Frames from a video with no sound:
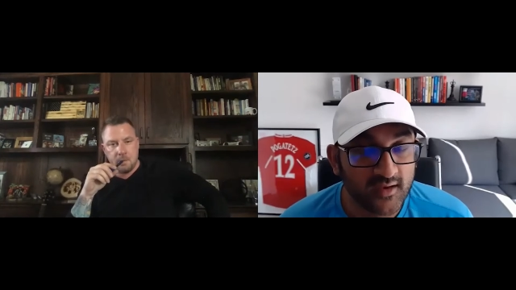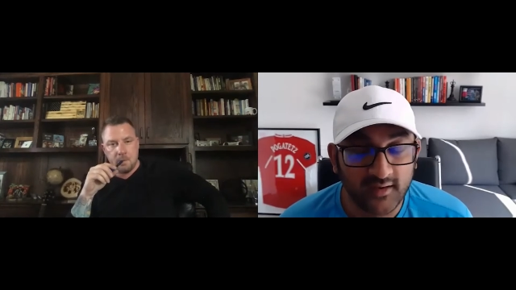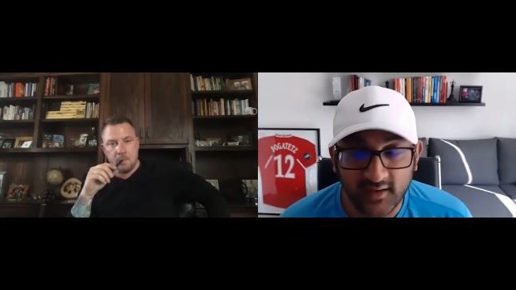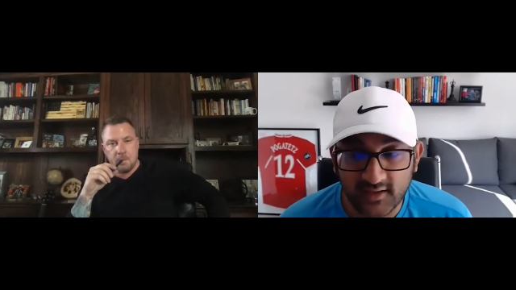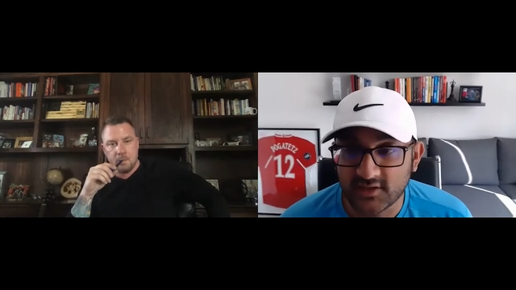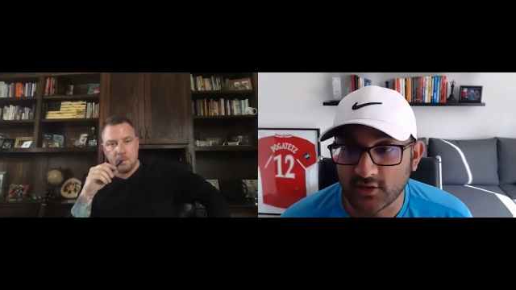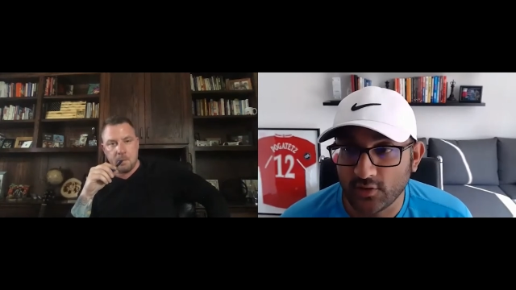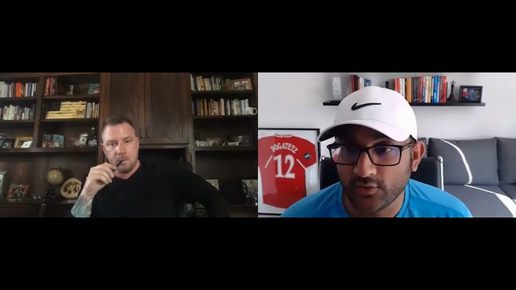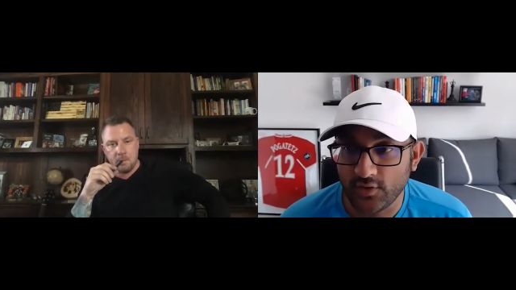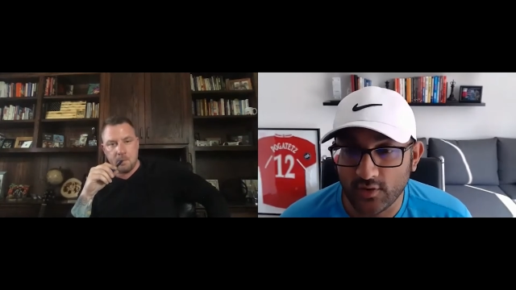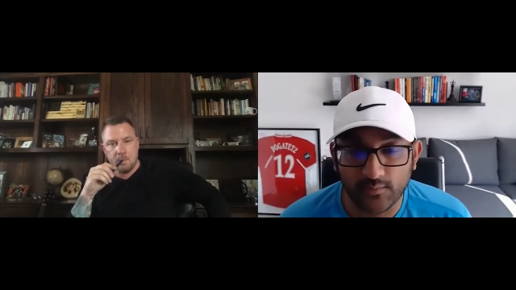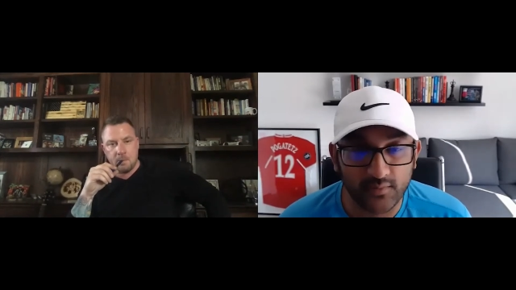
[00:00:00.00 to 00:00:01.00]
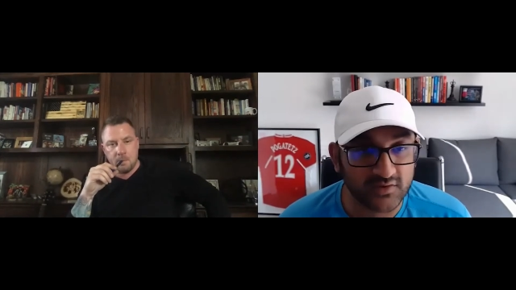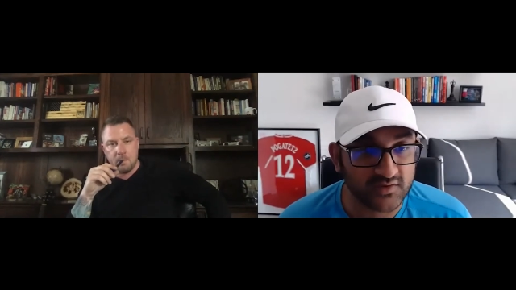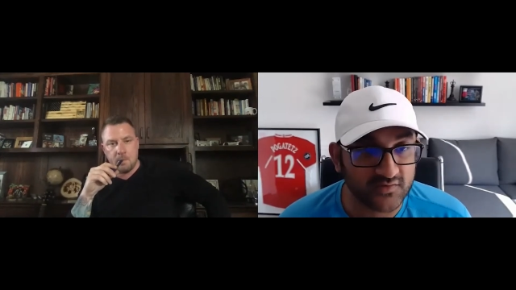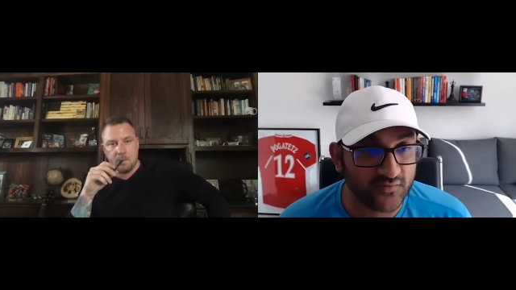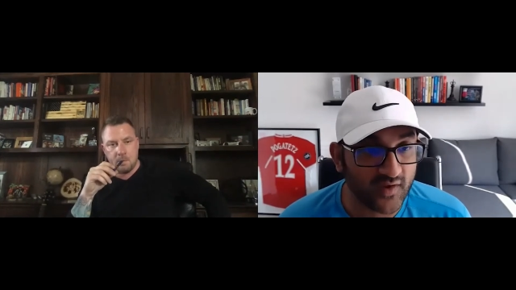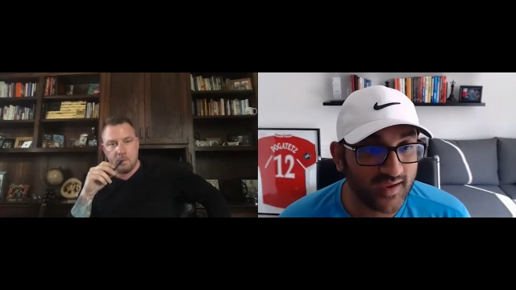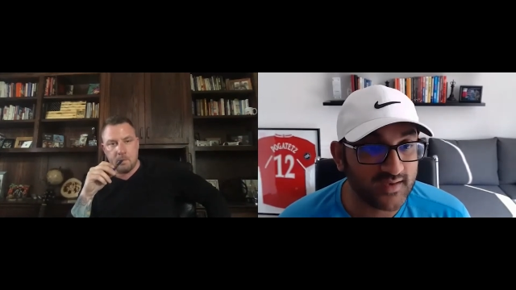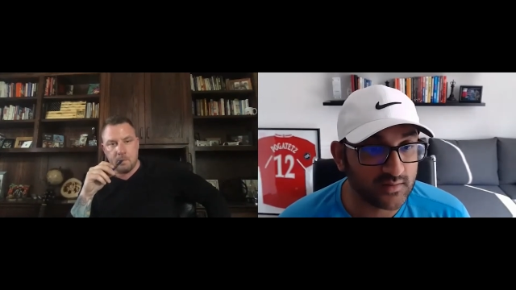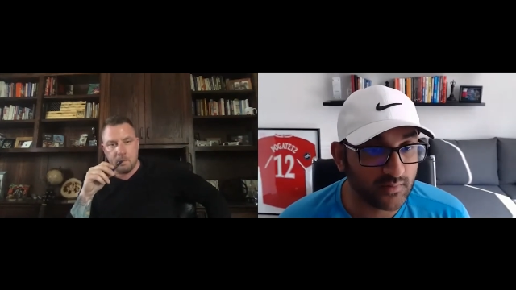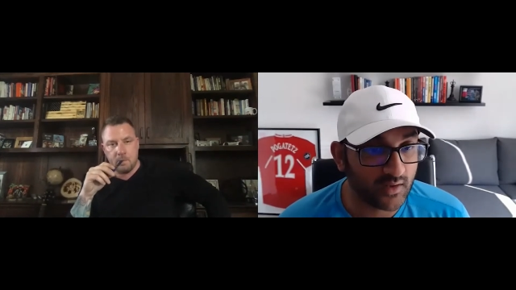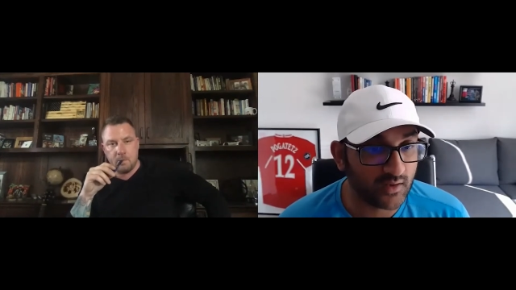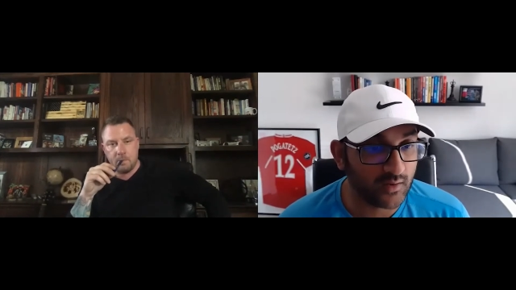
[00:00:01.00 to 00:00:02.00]
Speaker 1: needs to know the numbers
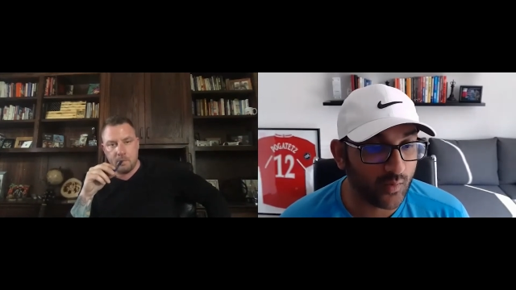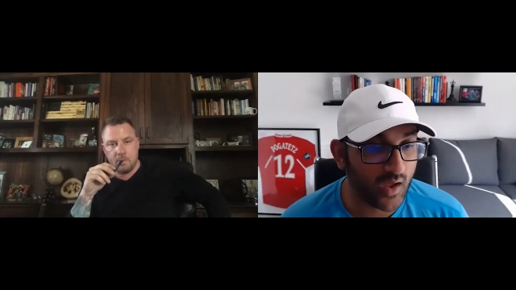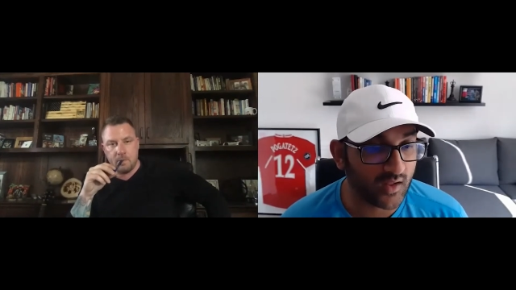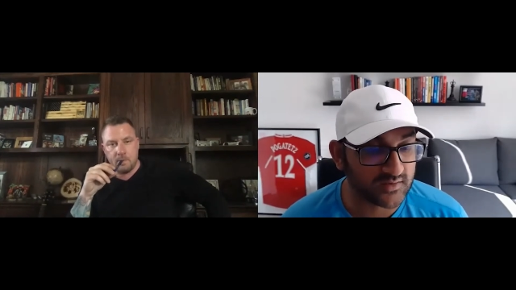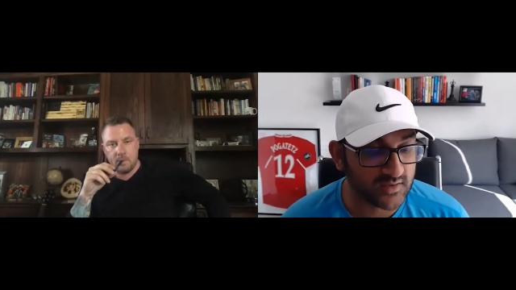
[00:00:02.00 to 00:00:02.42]
intimately well.